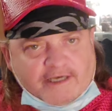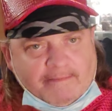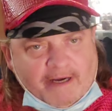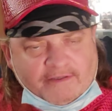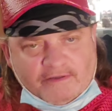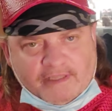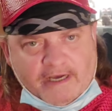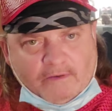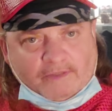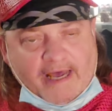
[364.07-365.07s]
compared to the
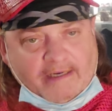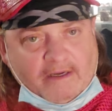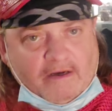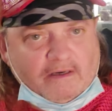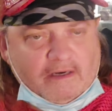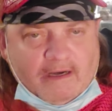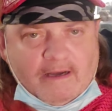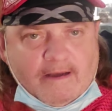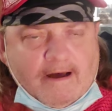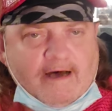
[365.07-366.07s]
old analog
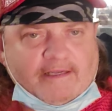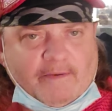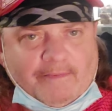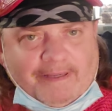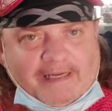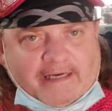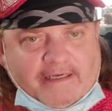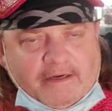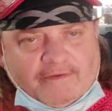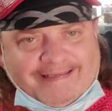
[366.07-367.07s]
that would be like,
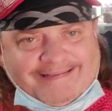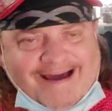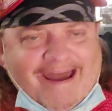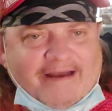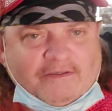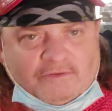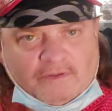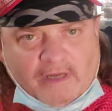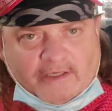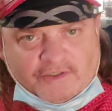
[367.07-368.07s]
you know, the diagonal
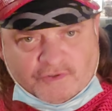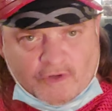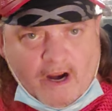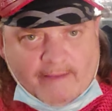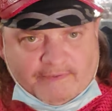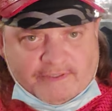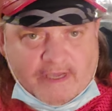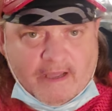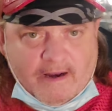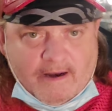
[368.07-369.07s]
like stripes
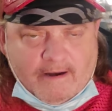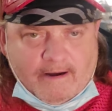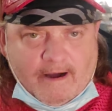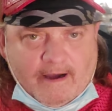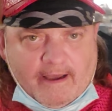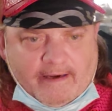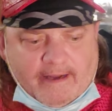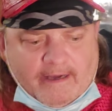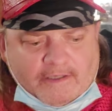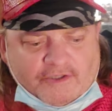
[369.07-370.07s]
and
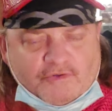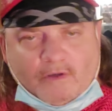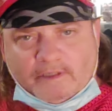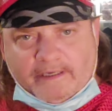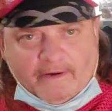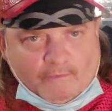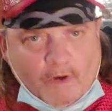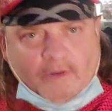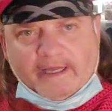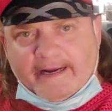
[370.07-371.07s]
scrolling and
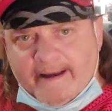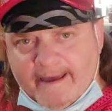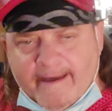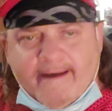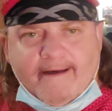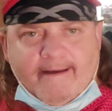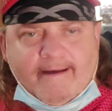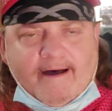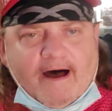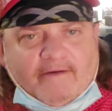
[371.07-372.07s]
rolling
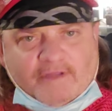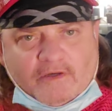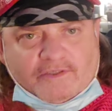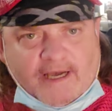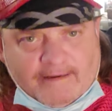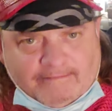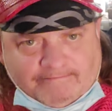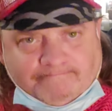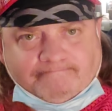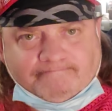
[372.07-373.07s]
of those
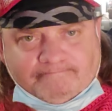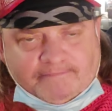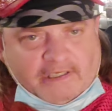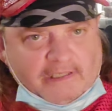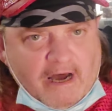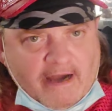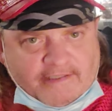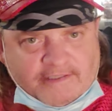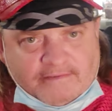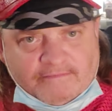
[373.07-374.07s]

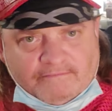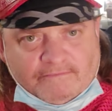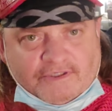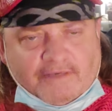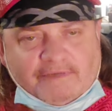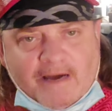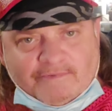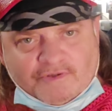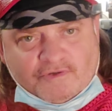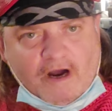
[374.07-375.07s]
lines and
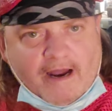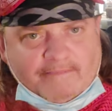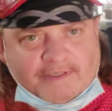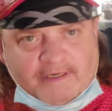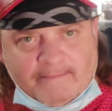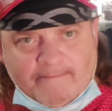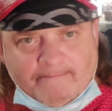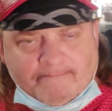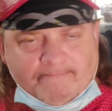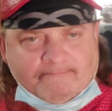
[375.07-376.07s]
sometimes stripes. And
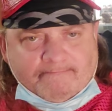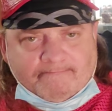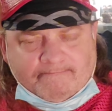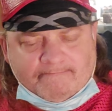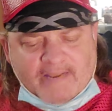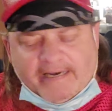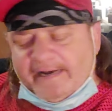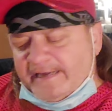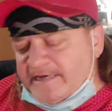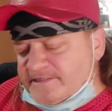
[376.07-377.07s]
in
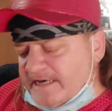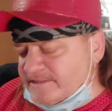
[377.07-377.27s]
any case, yeah,